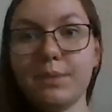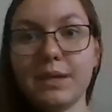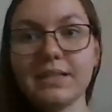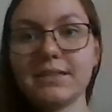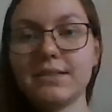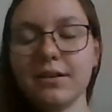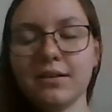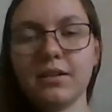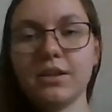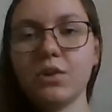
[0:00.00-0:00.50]

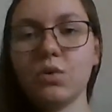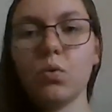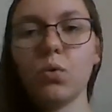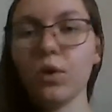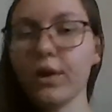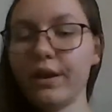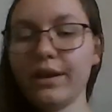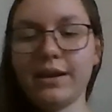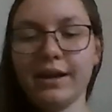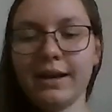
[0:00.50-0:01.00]
basically
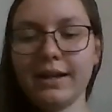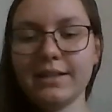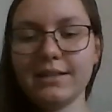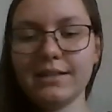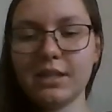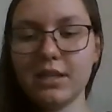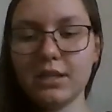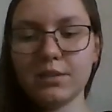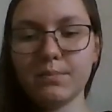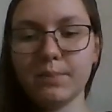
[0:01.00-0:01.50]
organize
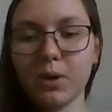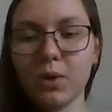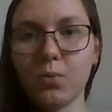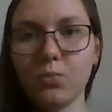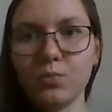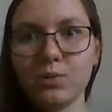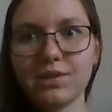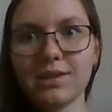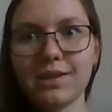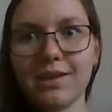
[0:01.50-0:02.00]
these
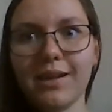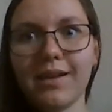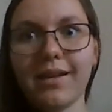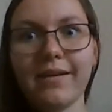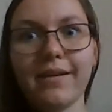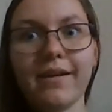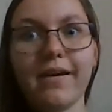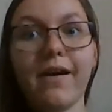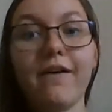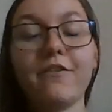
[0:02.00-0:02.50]
bones.
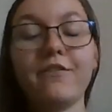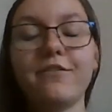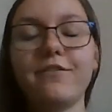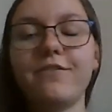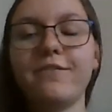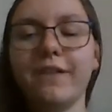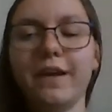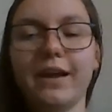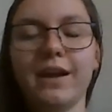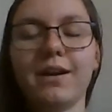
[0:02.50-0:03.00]
And
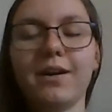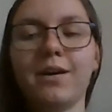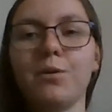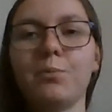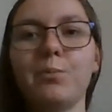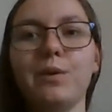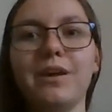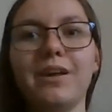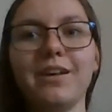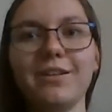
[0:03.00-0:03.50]

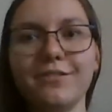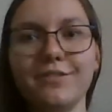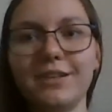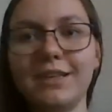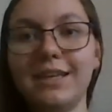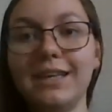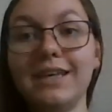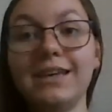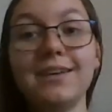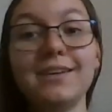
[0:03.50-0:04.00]
fam, if
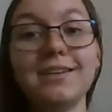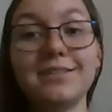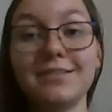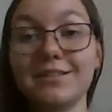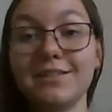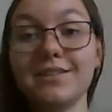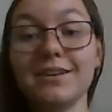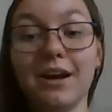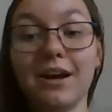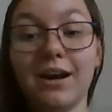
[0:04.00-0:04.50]
he
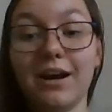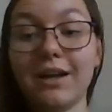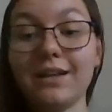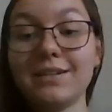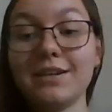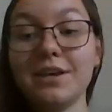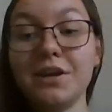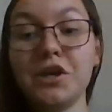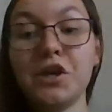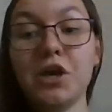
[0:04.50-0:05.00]
did
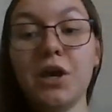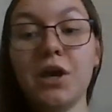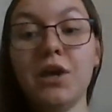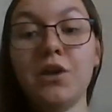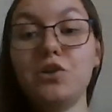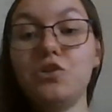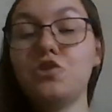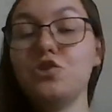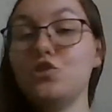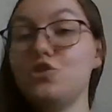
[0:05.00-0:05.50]
not
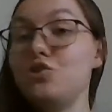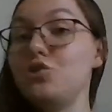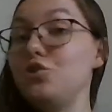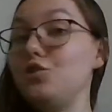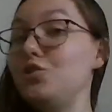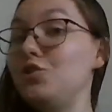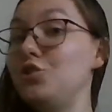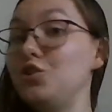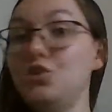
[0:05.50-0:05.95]
just